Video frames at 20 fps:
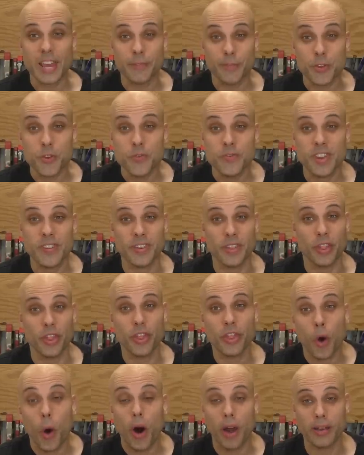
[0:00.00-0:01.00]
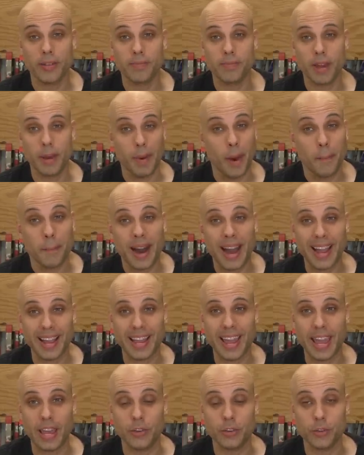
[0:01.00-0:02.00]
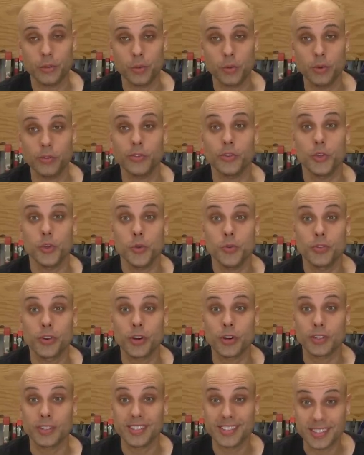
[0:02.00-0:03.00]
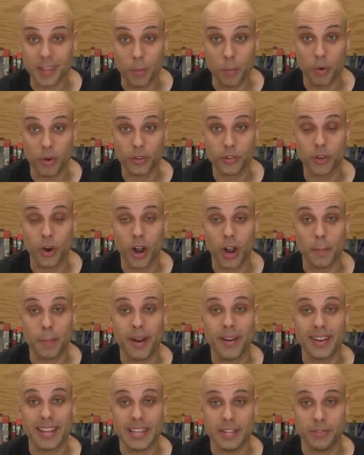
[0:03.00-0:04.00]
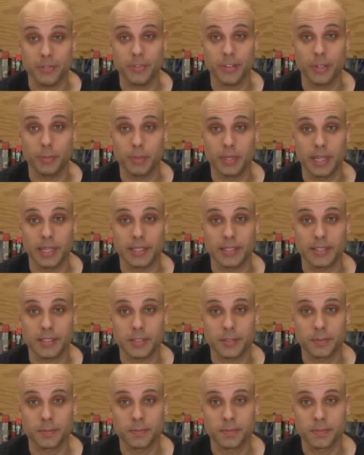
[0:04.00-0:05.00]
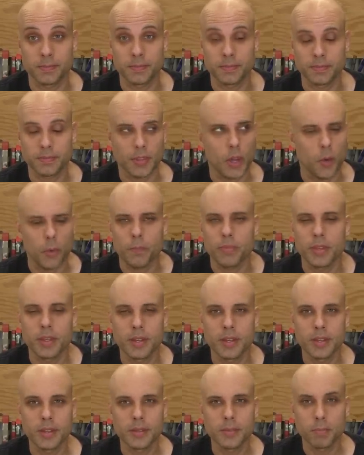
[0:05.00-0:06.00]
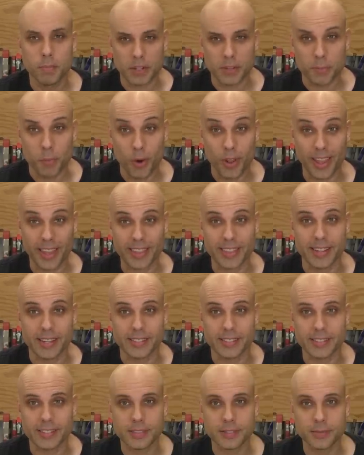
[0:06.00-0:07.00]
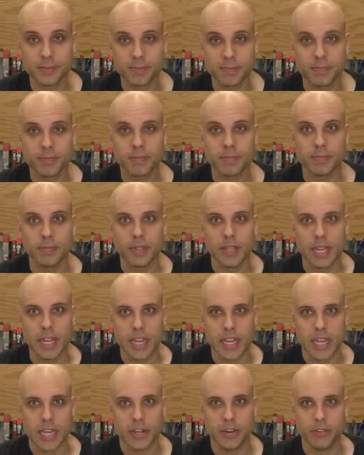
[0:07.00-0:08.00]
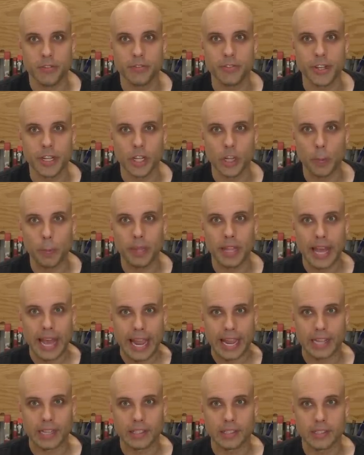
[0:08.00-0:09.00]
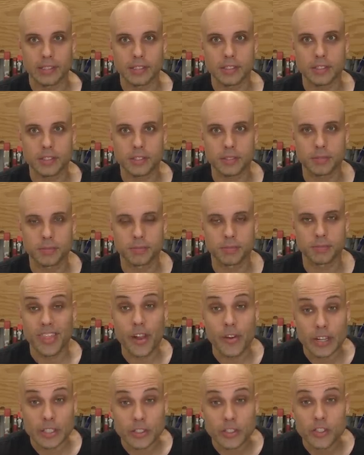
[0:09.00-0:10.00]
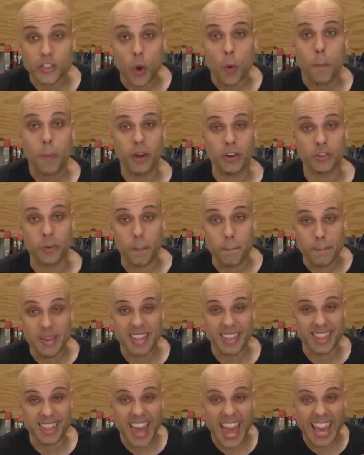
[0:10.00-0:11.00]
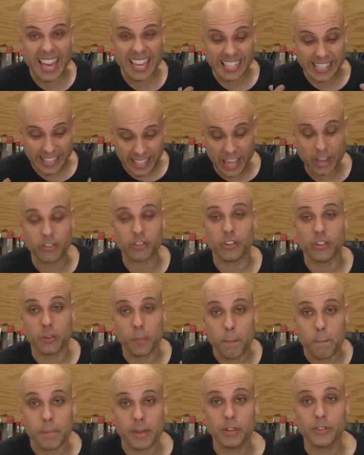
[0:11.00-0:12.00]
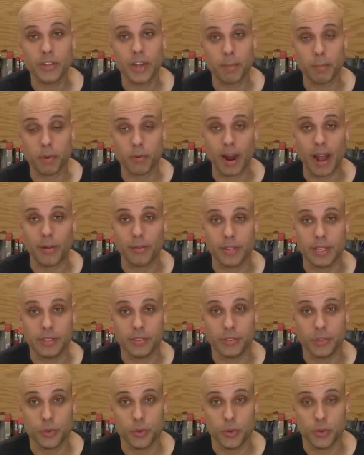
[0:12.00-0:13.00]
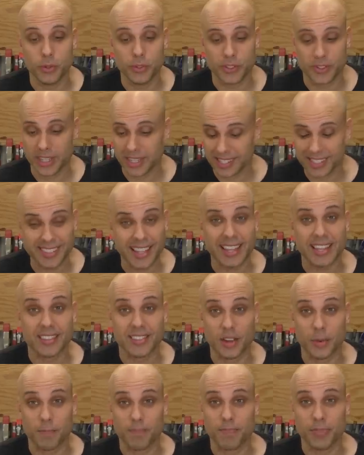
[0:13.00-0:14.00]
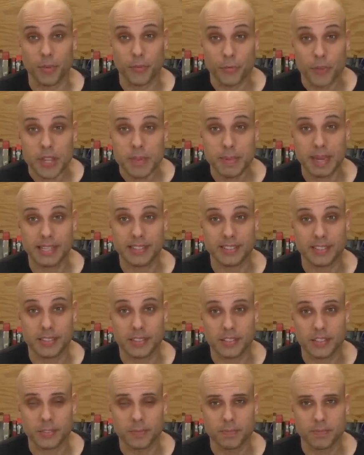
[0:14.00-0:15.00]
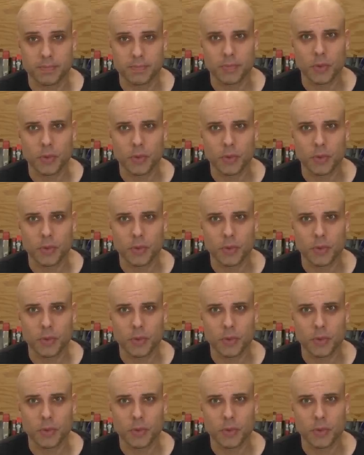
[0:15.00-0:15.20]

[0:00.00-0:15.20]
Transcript: If you've even thought about buying hand tools, you've heard someone talk about infill planes. Oh, but it's more like this. Infill planes. There is so much myth and legend built up around these tools that it's like they're the Freemasons.